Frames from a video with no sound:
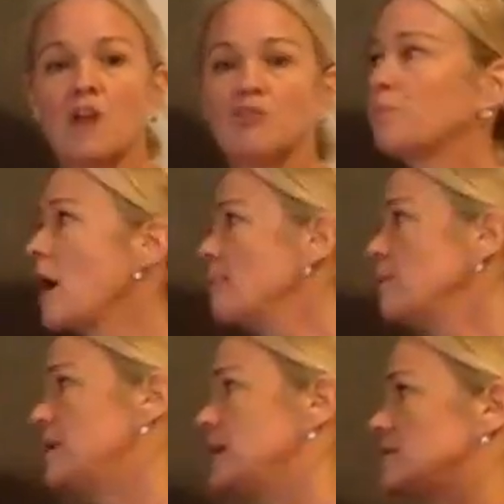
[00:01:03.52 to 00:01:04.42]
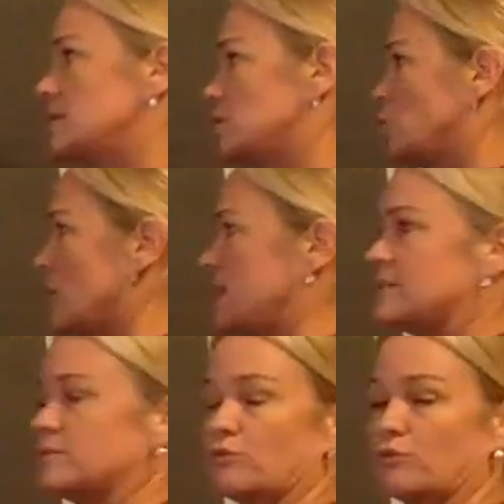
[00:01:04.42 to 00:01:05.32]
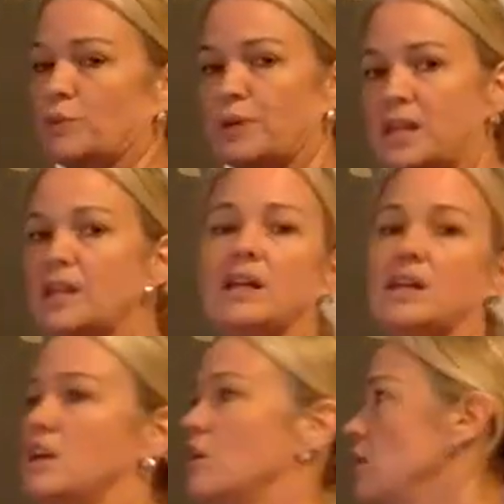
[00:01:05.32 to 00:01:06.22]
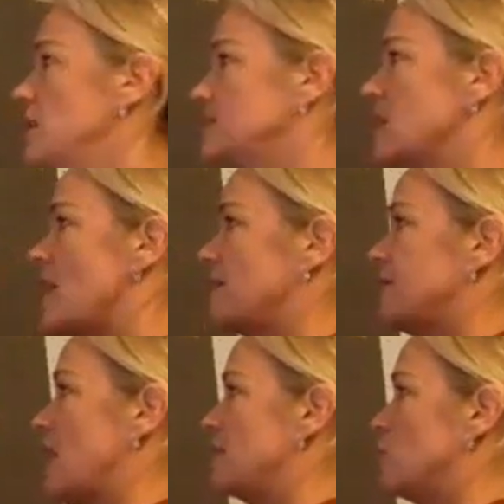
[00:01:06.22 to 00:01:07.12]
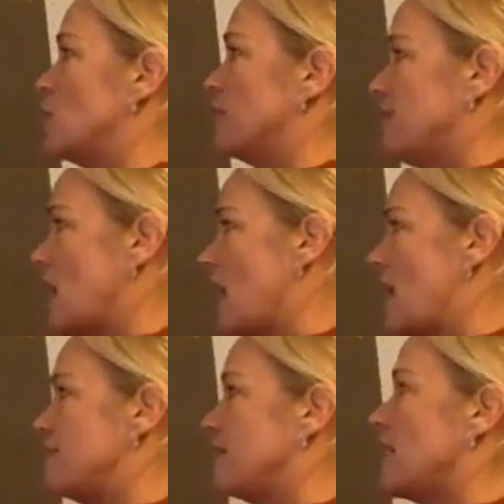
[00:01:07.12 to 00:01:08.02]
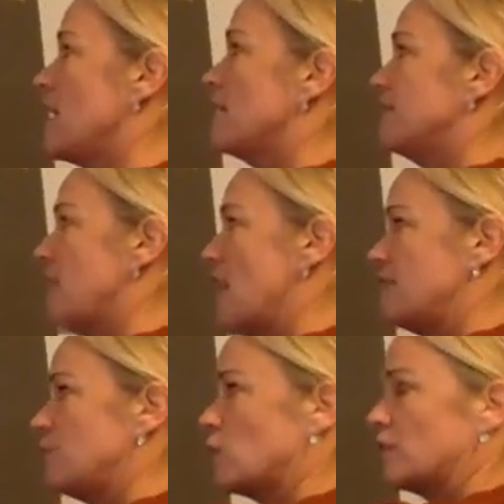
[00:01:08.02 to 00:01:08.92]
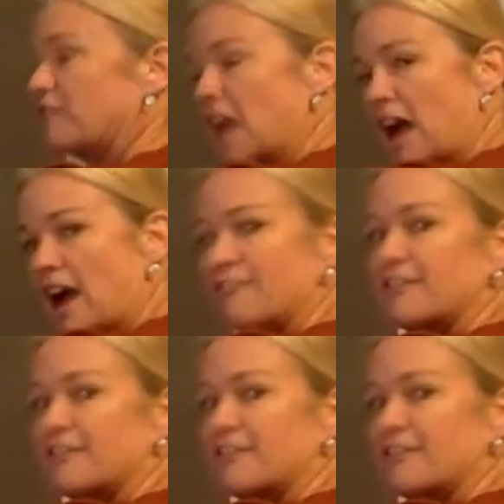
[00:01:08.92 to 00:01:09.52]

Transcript: The problem is what is repeating here is not 545, 545,